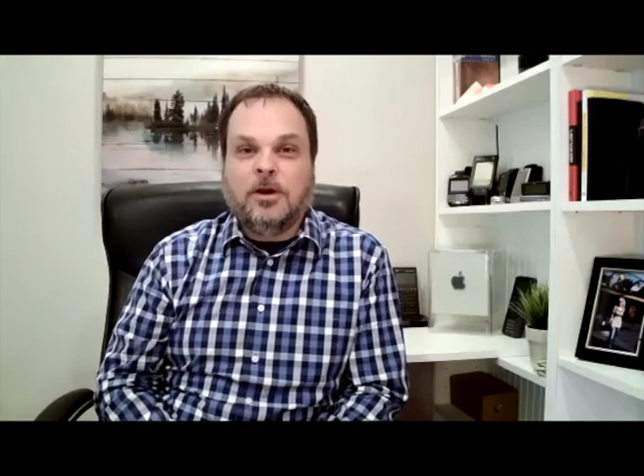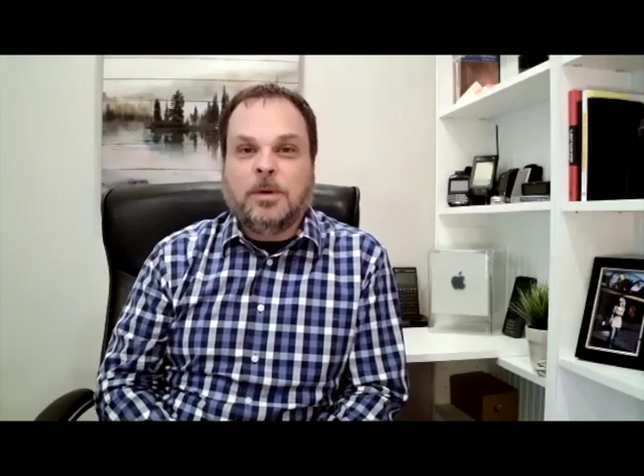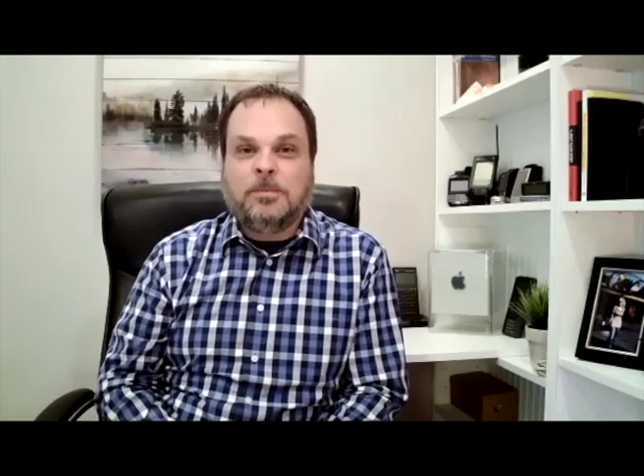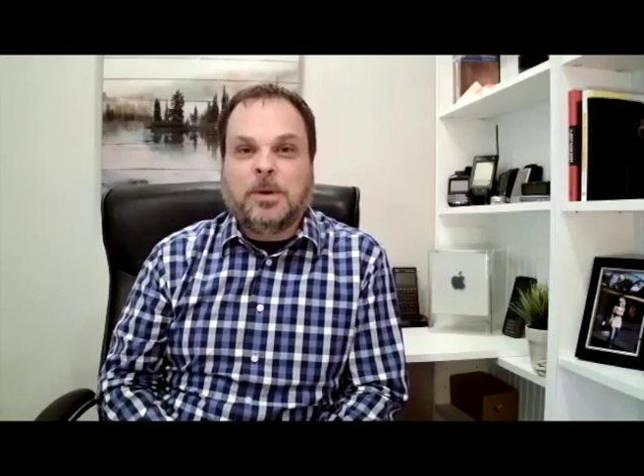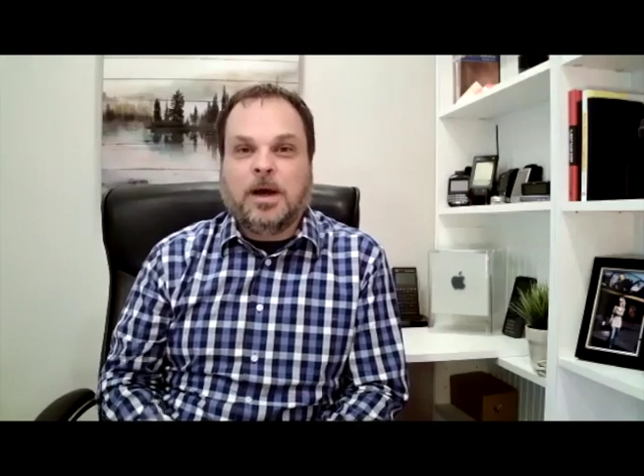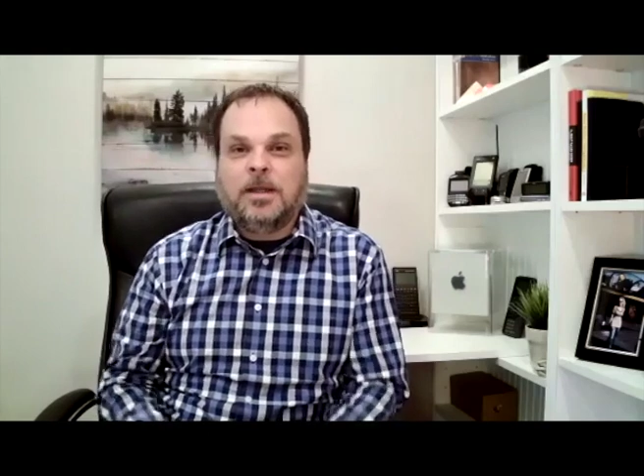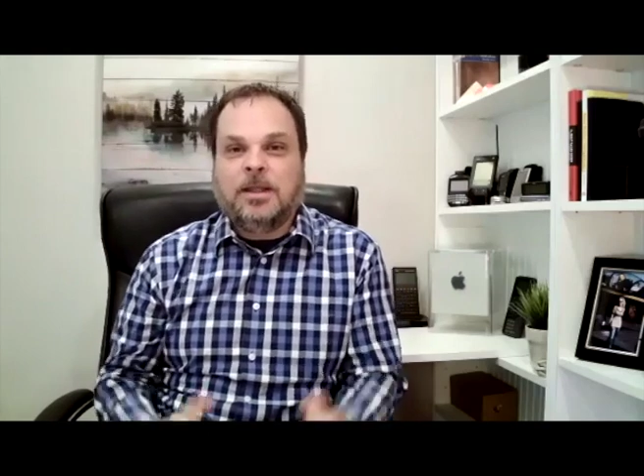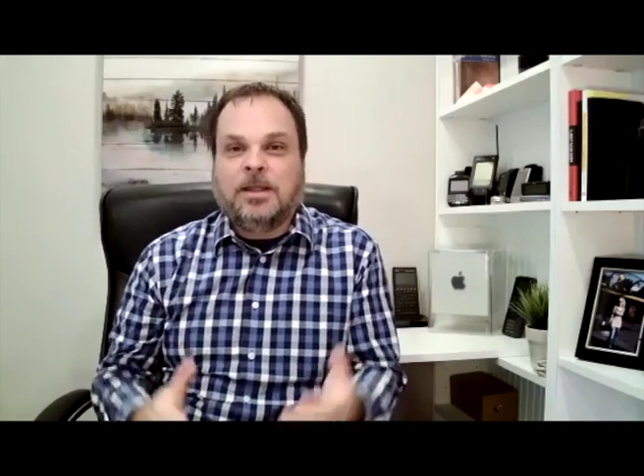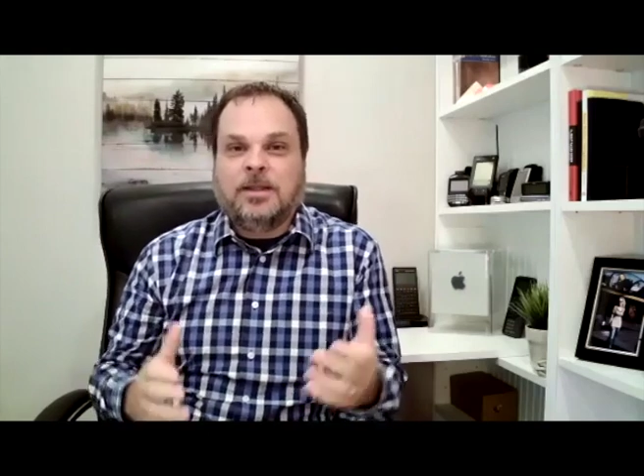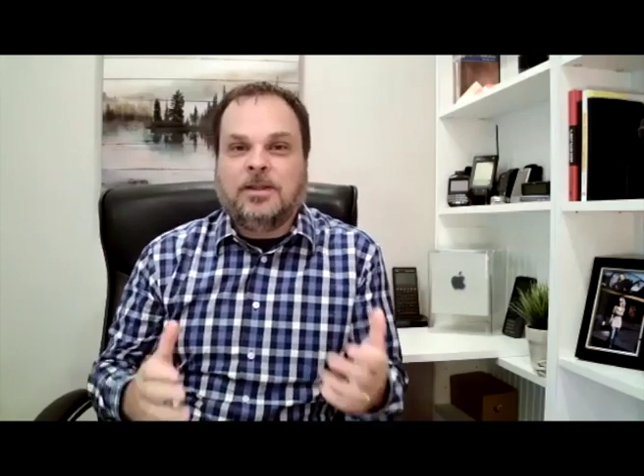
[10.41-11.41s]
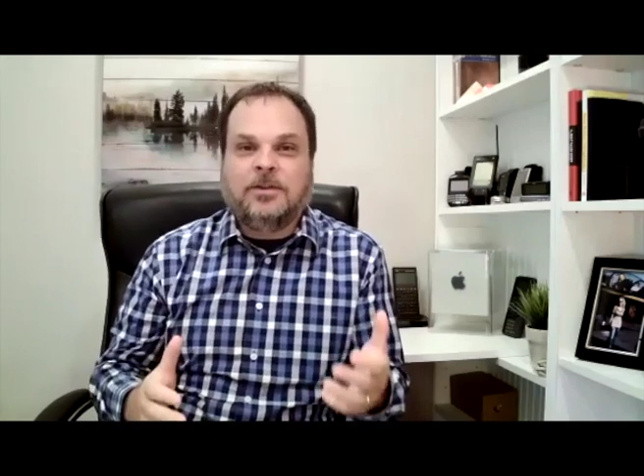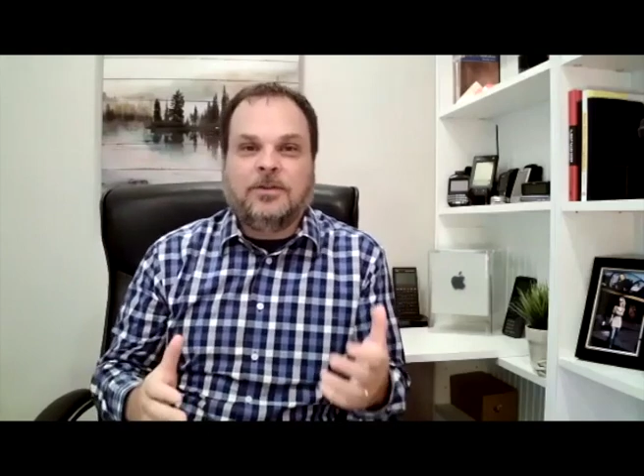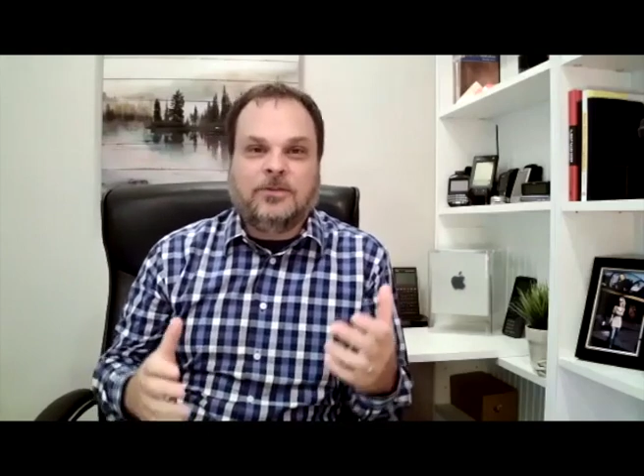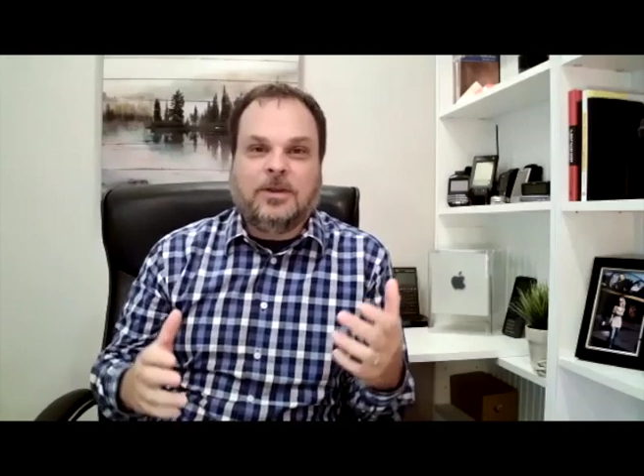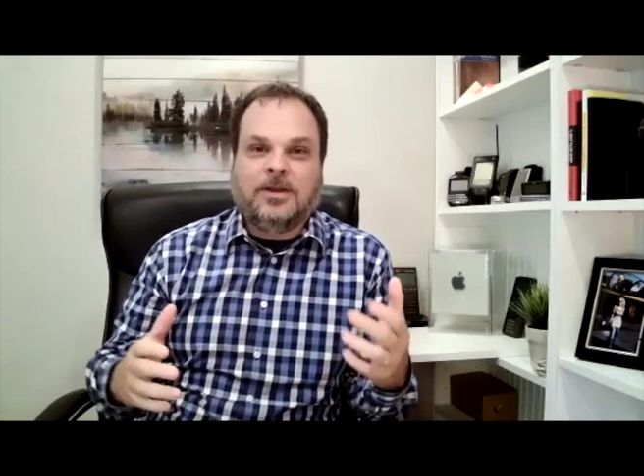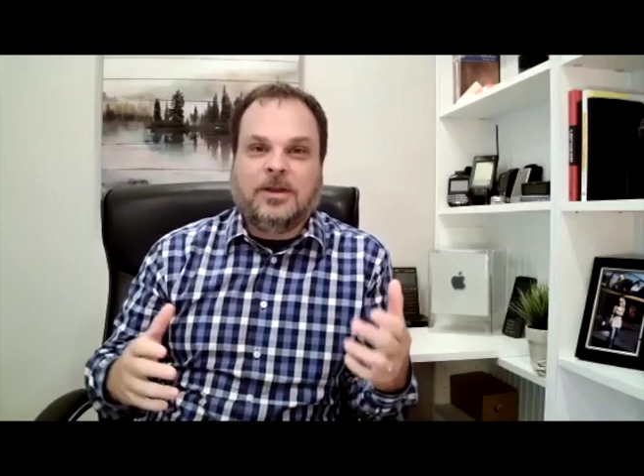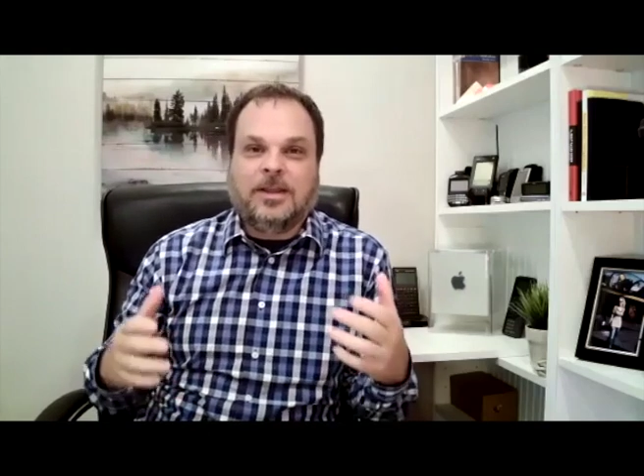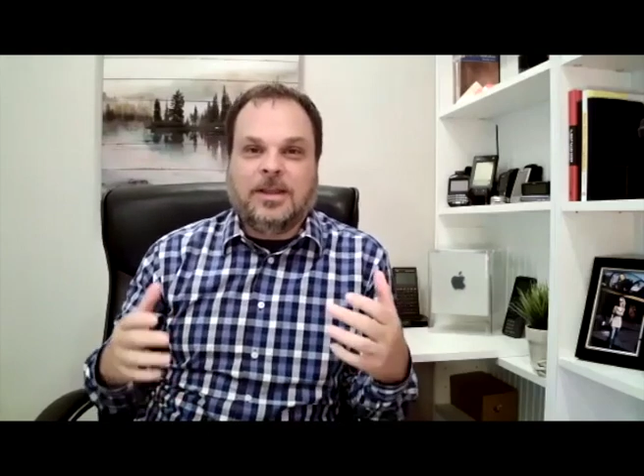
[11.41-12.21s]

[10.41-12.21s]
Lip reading: but Bonnie is an